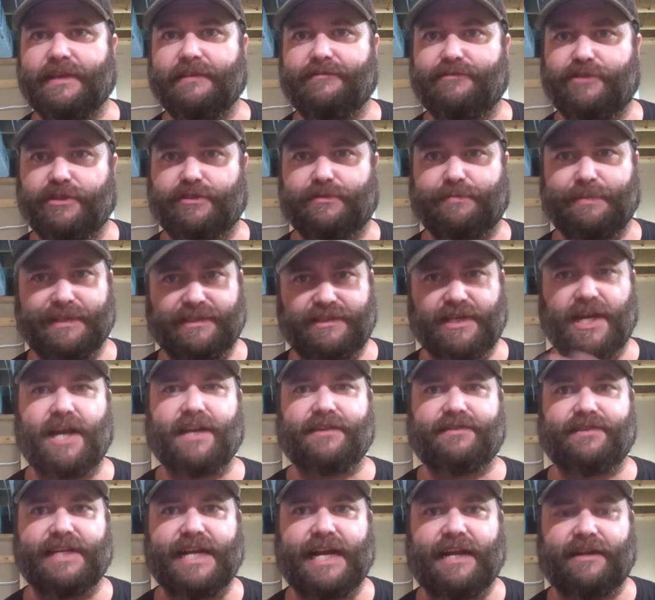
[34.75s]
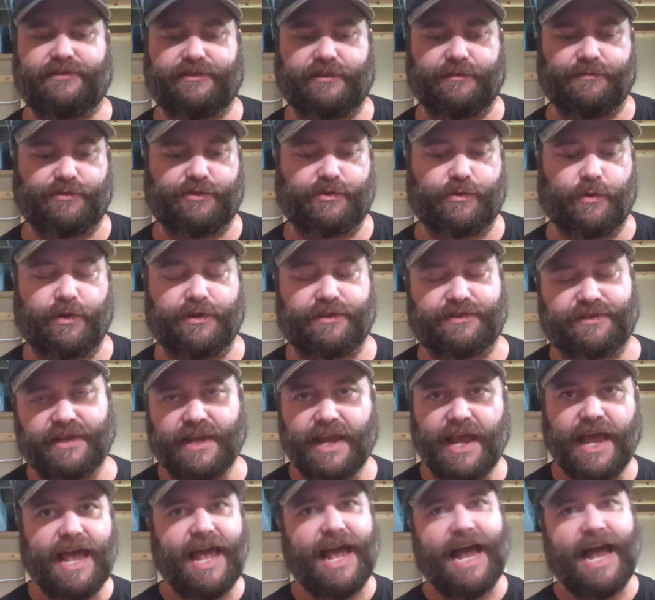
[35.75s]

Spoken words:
I've just been tossing out some shorts.